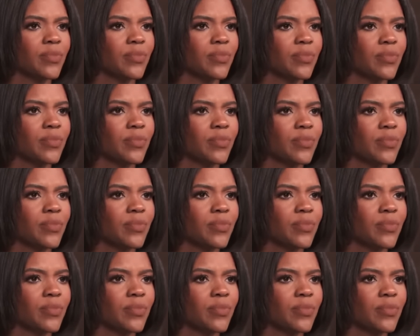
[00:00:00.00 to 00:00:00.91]

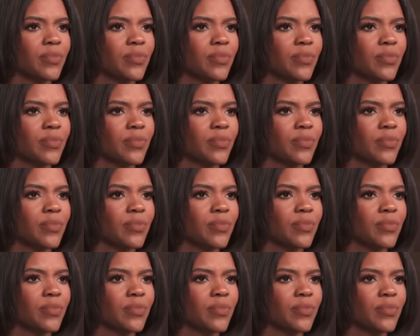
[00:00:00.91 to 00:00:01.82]

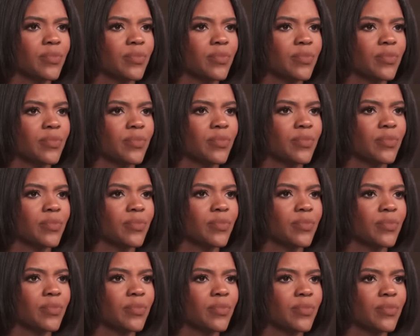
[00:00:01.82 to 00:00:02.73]

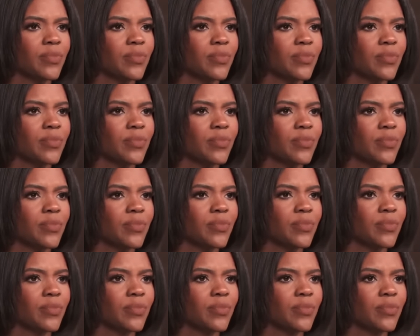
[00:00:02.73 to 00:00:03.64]
(silent)